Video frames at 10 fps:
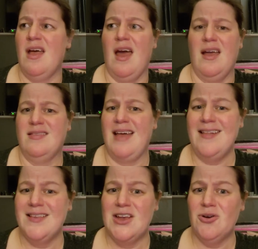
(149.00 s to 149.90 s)
And
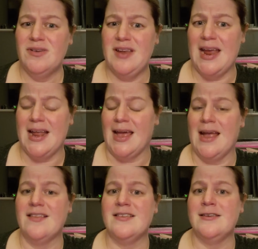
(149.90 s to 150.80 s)
that's irritating.
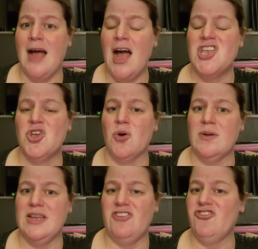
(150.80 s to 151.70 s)
It's not your
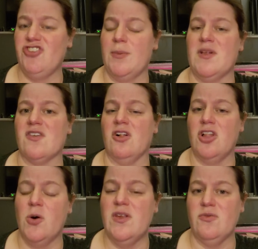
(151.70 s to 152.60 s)
relationship. It's
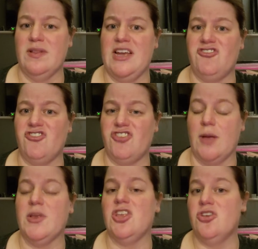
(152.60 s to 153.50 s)
Khloe's
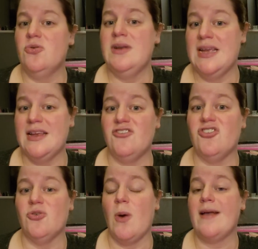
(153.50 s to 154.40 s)
relationship. You need
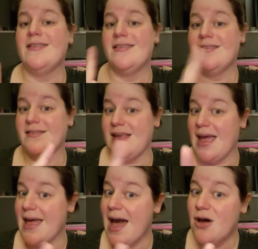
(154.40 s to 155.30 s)
to
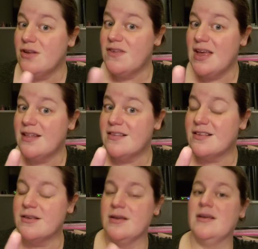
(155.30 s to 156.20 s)
stay out of
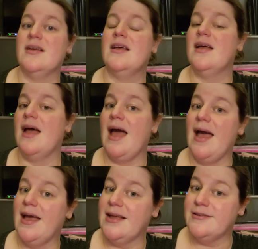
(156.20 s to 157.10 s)
it
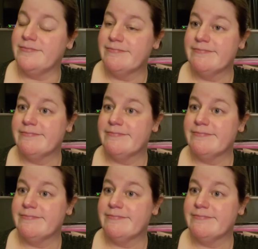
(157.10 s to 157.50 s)
and